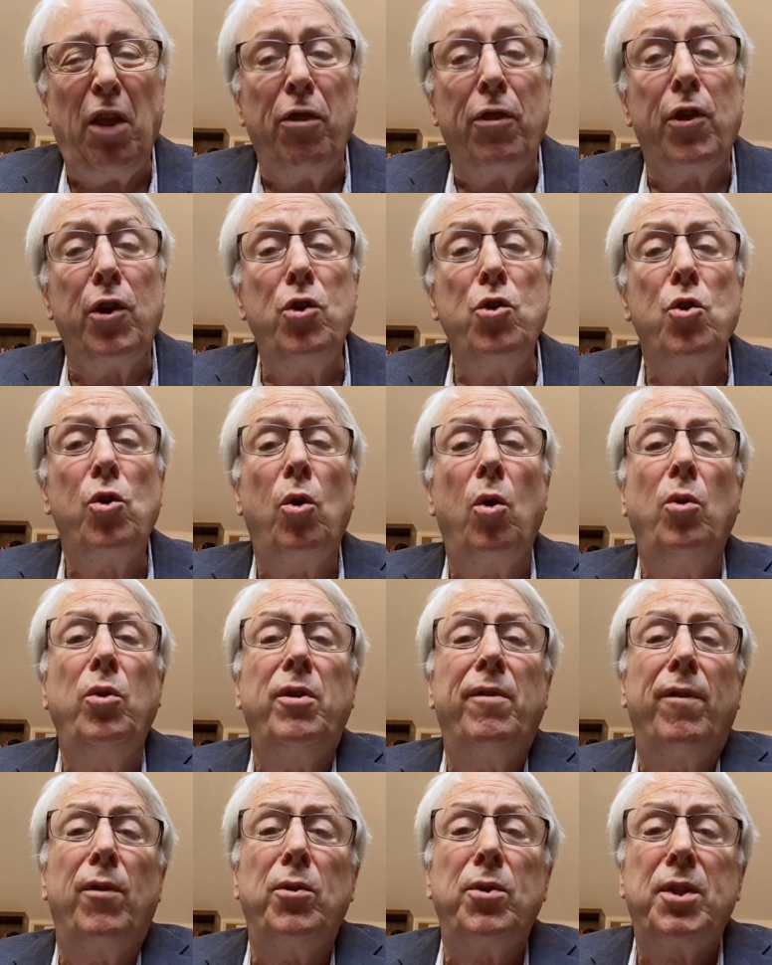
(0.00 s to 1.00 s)
The
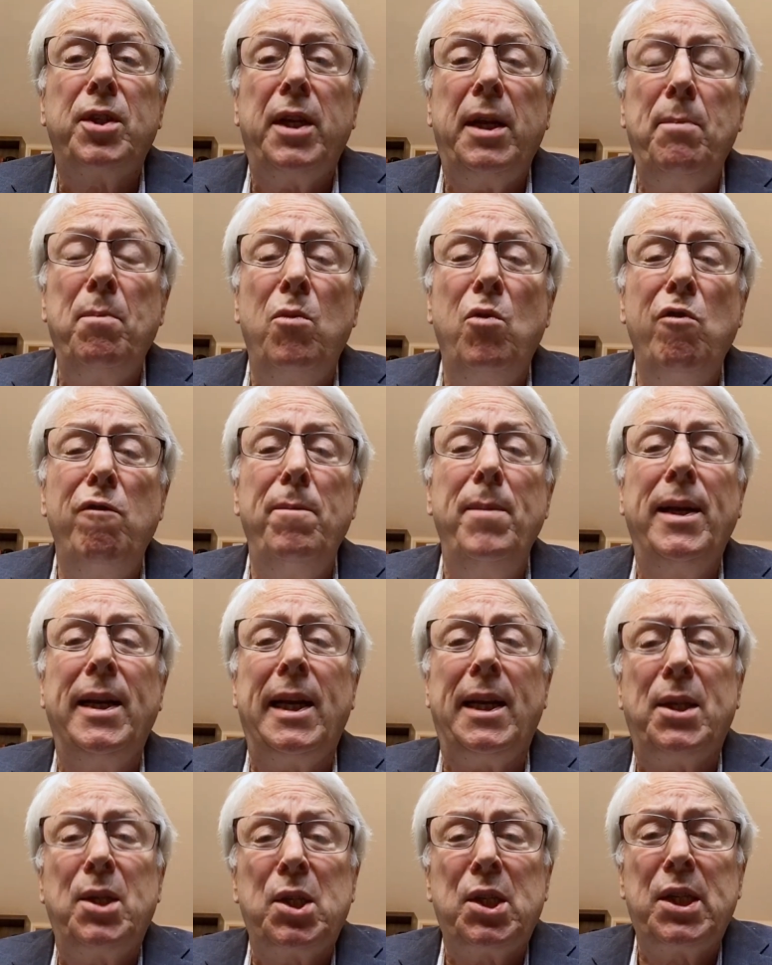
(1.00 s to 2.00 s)
neurodiversity
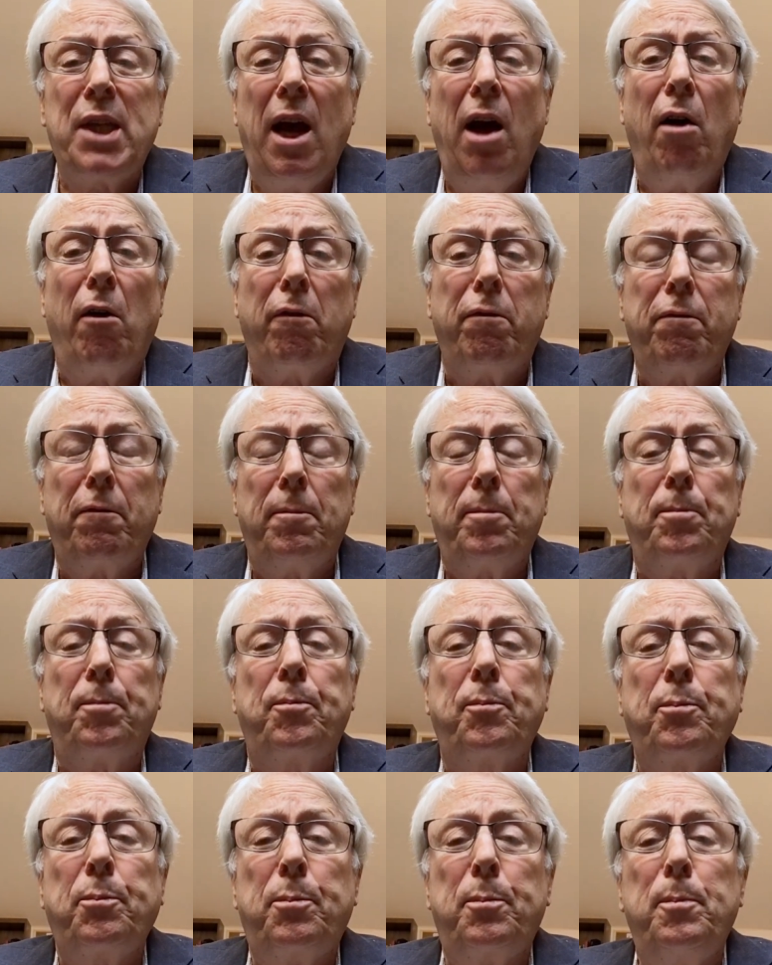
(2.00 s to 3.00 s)
movement itself
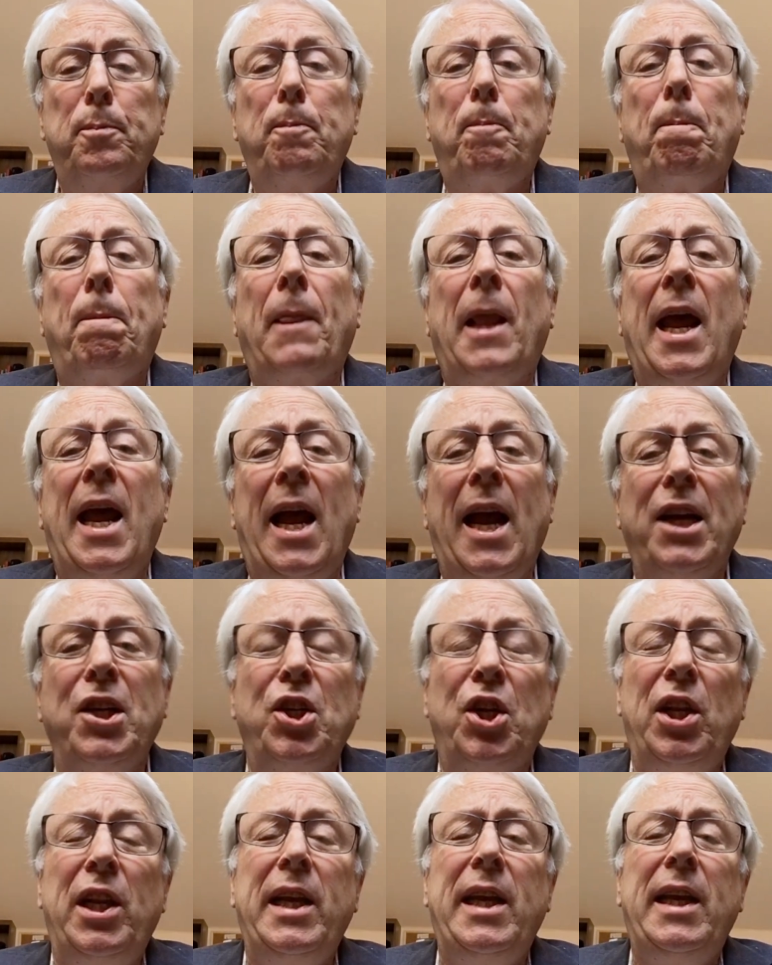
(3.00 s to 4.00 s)

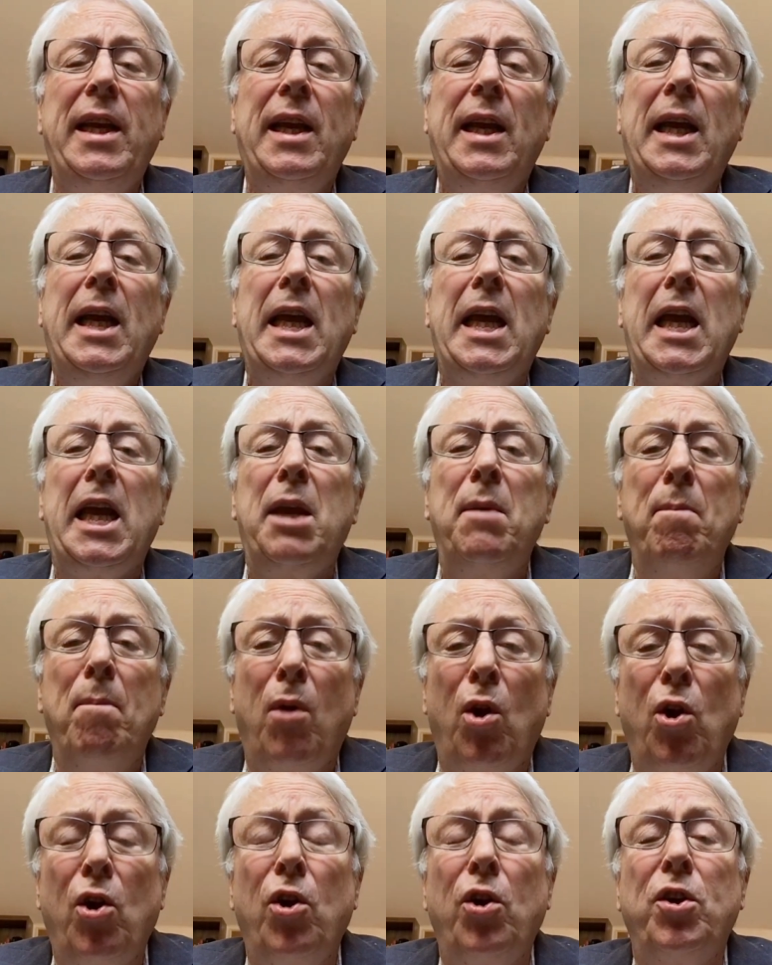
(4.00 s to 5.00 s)
actually
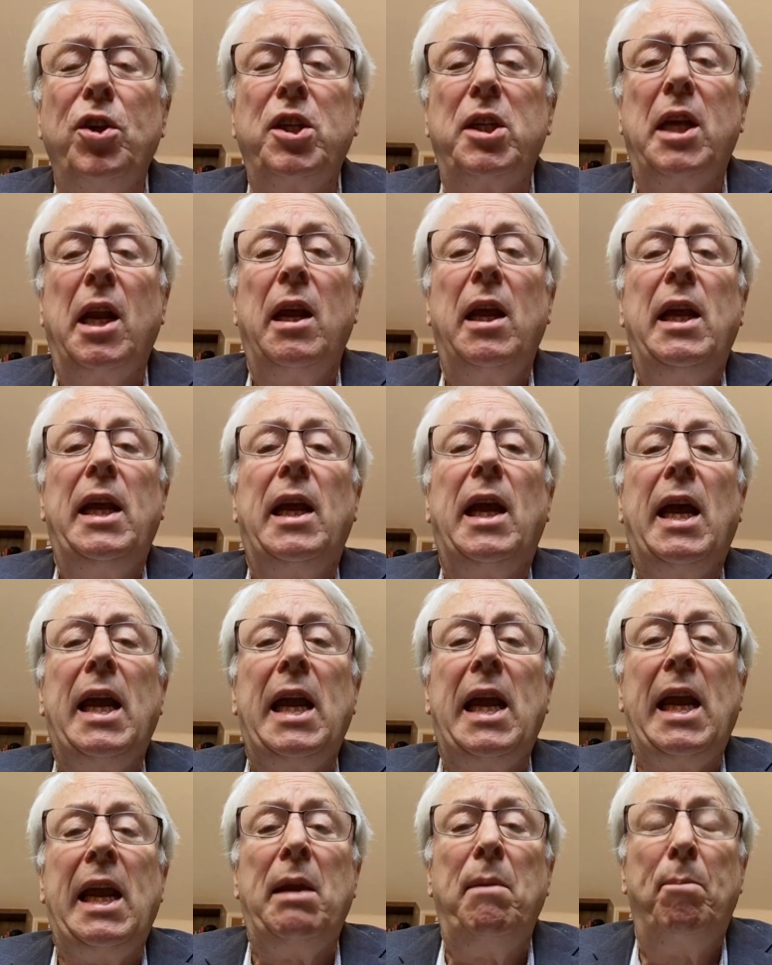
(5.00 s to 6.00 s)
emerged
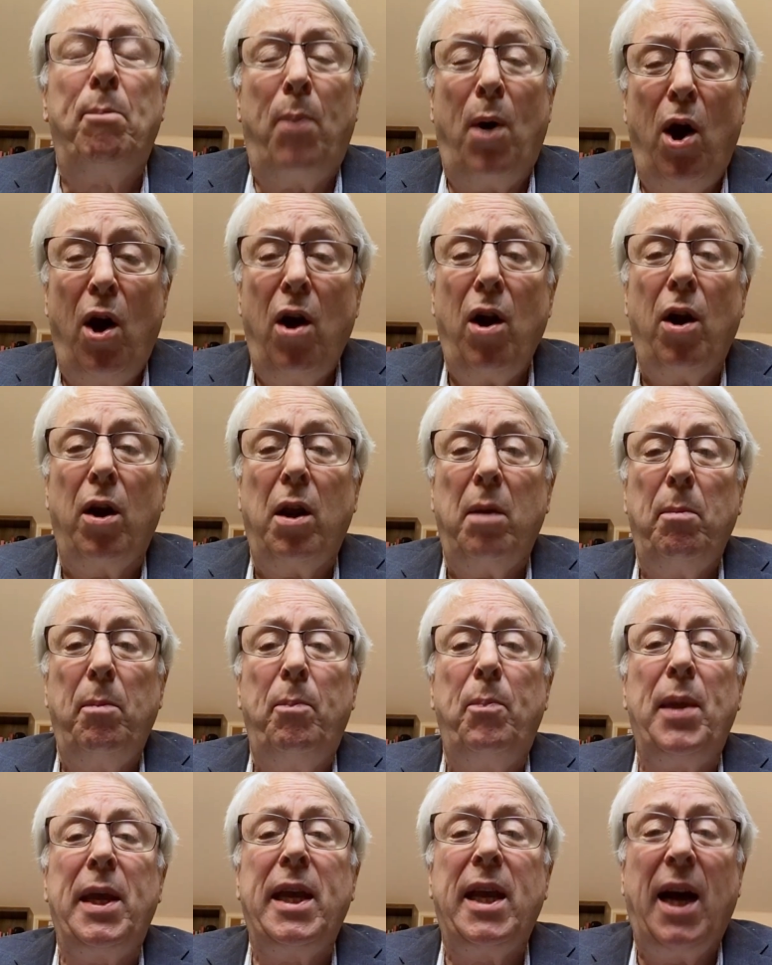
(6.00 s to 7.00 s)
in part
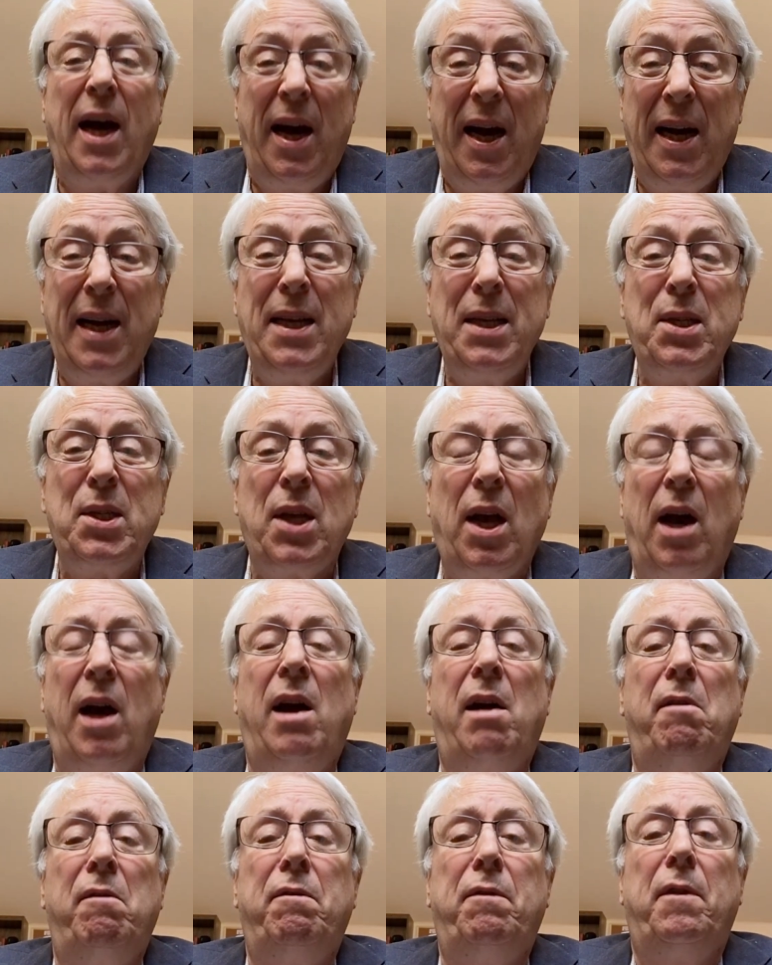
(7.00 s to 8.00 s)
because
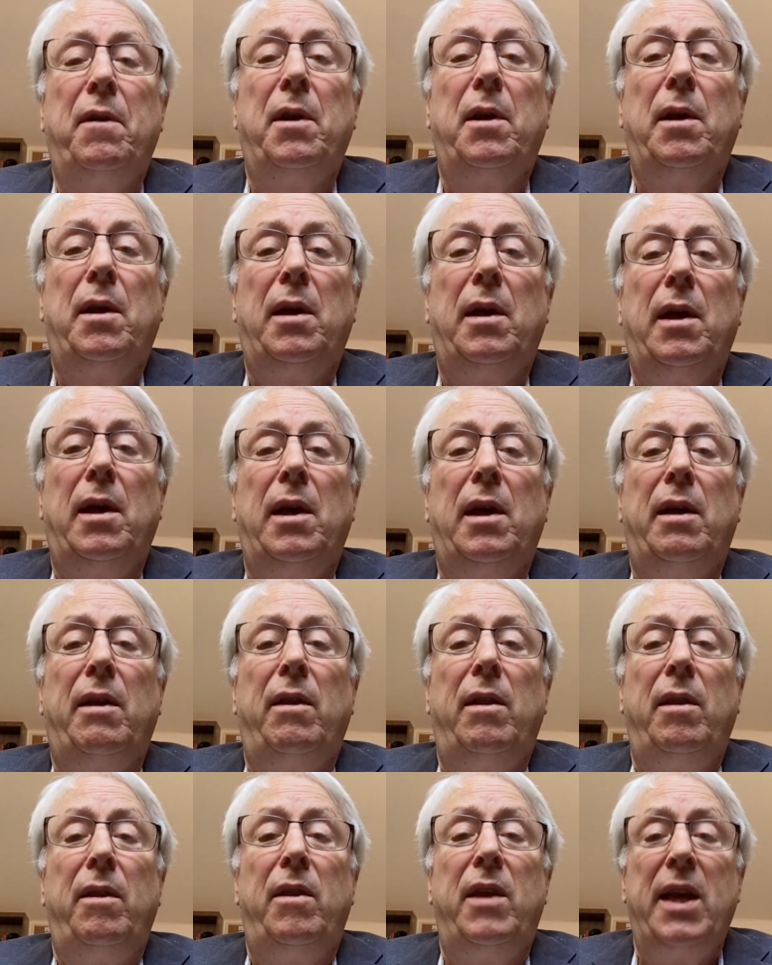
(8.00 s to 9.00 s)
of
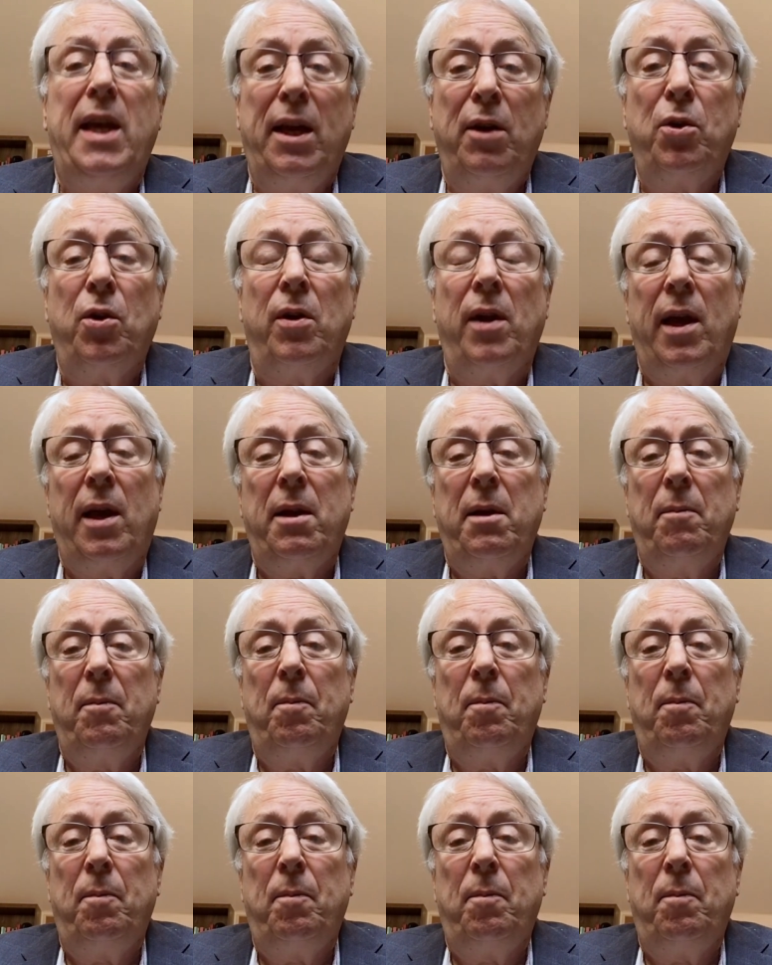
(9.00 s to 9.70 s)
the internet.